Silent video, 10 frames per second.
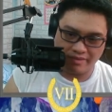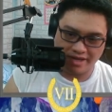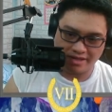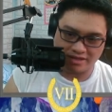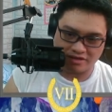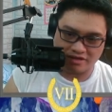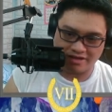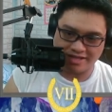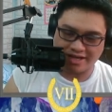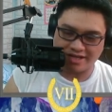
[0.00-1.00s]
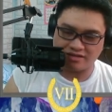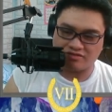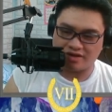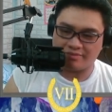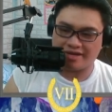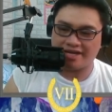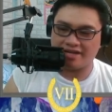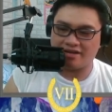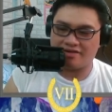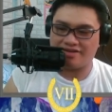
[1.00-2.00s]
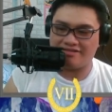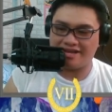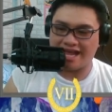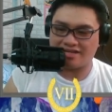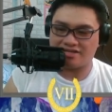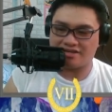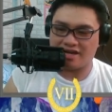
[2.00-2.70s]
minutes and 30 seconds for the beginning of the reaction.